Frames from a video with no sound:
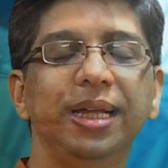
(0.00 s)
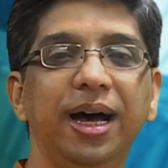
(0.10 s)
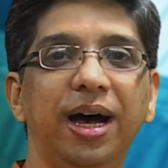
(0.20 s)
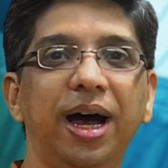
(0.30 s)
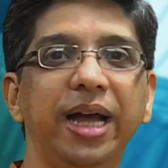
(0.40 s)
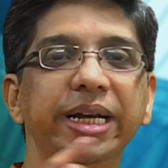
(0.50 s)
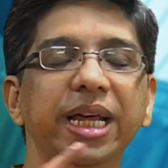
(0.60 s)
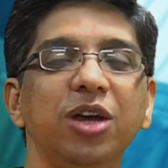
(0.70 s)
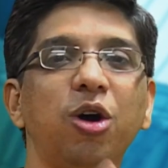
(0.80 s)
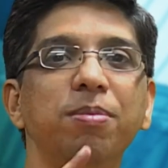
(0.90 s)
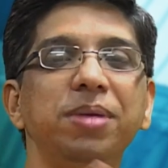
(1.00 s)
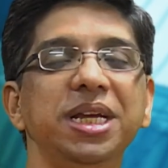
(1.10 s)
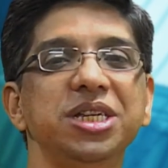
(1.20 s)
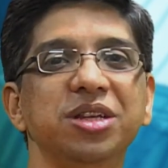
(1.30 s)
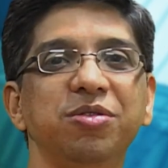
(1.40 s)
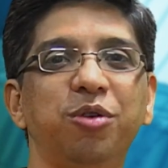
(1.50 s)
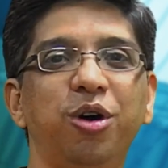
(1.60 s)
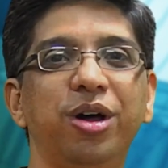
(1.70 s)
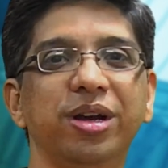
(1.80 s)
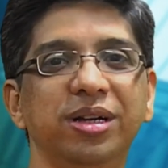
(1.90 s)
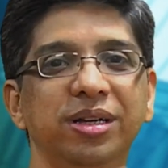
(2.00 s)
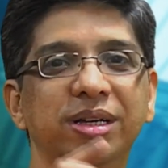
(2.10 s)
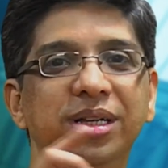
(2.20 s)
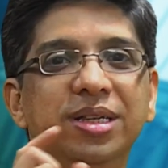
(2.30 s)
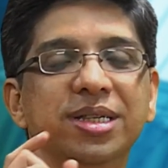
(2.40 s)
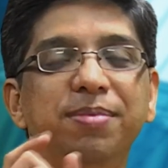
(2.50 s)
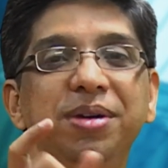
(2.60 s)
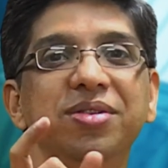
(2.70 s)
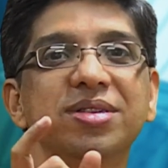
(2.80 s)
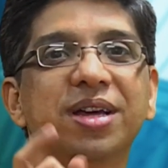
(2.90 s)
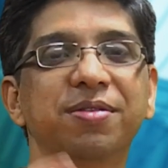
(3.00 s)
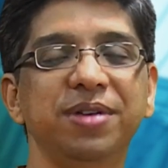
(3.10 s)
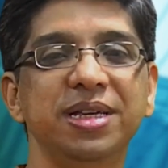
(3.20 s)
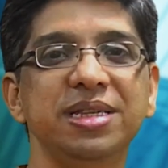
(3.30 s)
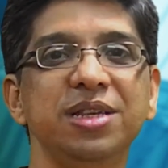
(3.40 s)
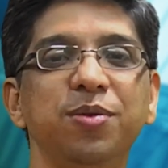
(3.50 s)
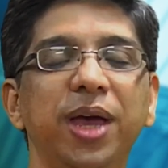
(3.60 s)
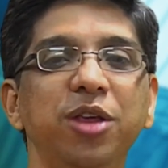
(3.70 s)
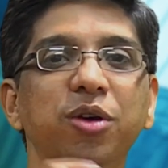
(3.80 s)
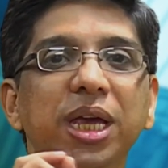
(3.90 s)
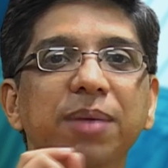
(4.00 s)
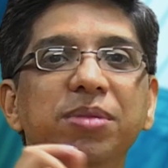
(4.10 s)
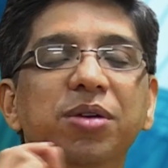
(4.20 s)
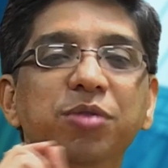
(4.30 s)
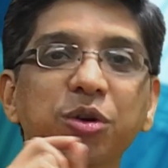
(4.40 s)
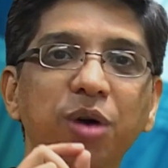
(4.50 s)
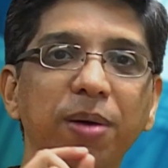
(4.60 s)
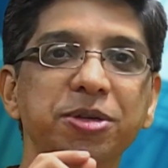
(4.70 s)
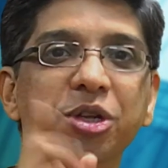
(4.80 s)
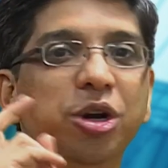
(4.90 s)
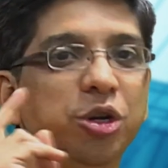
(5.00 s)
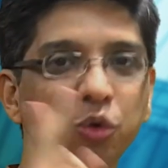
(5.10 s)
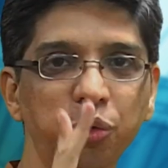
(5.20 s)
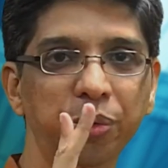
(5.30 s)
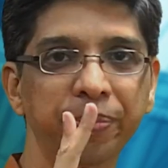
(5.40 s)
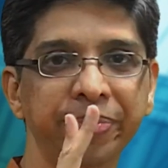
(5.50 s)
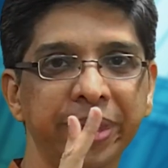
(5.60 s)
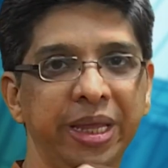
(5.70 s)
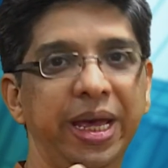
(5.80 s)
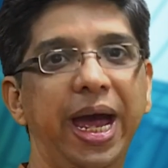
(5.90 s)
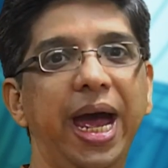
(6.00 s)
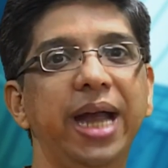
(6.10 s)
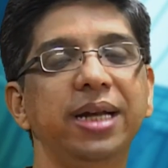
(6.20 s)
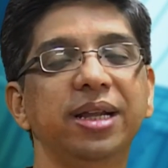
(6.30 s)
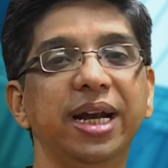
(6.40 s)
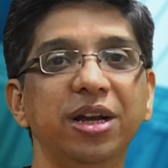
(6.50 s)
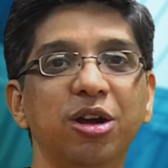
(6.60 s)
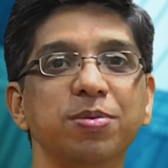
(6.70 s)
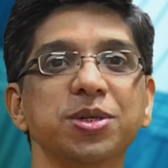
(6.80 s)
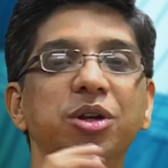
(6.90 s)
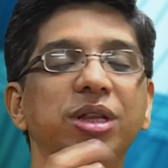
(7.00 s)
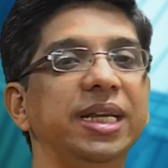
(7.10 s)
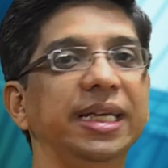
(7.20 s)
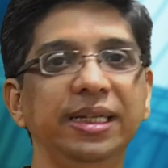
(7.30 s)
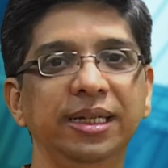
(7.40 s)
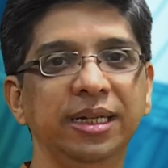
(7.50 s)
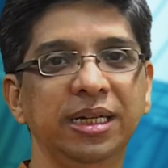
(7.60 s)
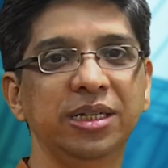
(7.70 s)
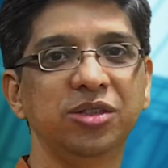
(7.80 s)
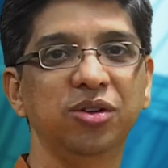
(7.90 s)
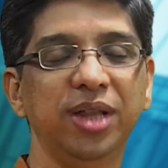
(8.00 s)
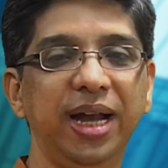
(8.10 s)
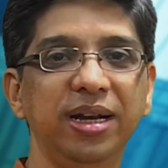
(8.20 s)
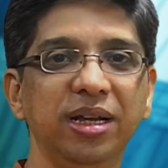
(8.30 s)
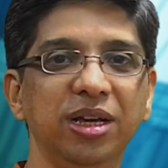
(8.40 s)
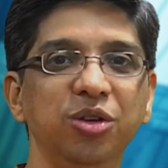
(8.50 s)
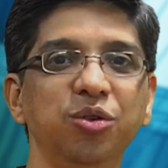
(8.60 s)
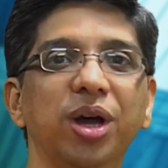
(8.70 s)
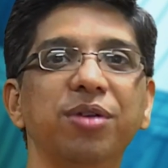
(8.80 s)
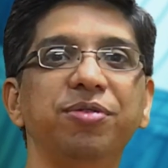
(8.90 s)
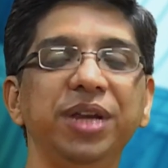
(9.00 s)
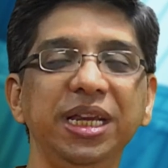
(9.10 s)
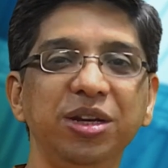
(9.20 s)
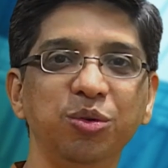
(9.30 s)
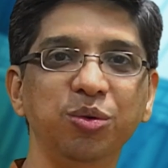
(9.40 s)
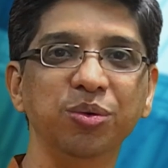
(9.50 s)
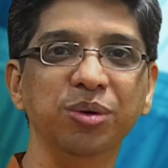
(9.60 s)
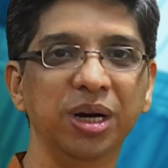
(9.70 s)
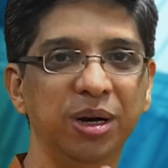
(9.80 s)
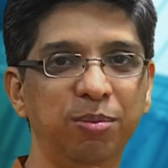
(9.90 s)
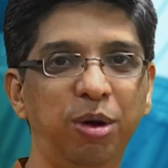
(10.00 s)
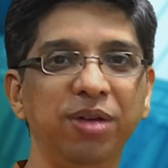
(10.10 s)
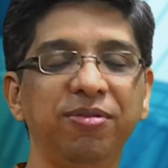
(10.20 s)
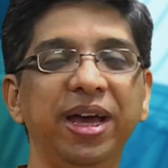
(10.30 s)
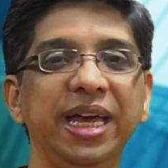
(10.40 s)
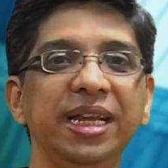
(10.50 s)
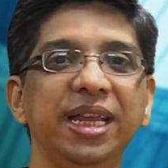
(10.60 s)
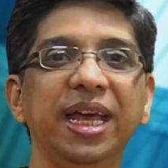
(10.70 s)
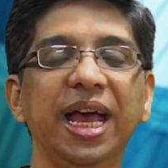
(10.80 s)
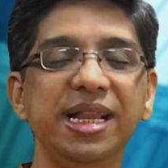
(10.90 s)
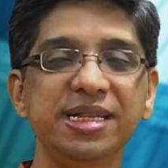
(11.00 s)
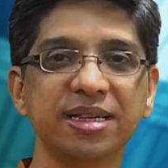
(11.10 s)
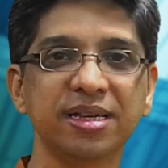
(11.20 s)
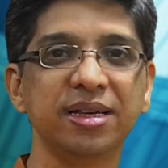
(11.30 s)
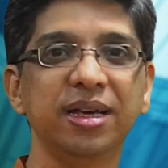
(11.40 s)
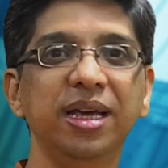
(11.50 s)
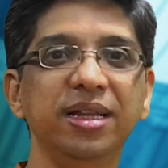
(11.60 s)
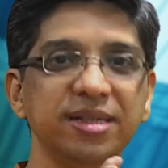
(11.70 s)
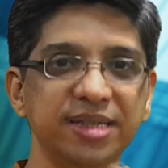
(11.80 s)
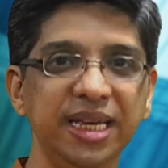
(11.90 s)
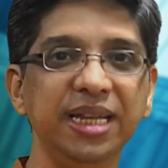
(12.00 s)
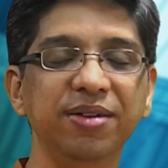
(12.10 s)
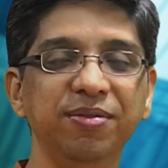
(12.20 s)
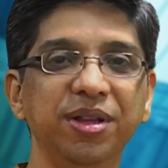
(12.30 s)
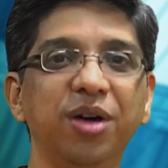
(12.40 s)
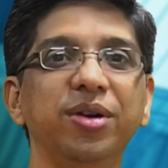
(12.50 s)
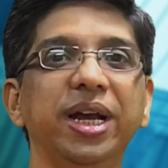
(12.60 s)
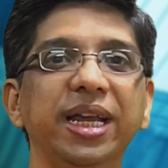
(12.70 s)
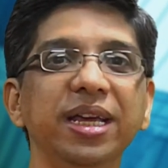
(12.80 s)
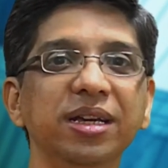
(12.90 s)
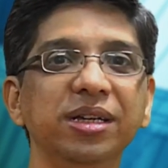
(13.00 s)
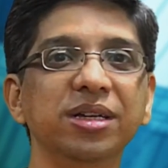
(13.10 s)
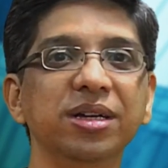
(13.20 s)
The ideal combination for subdivision surface is where you keep the view option on 2 and the render option on 3, so that you are free to modify anything else in the scene without getting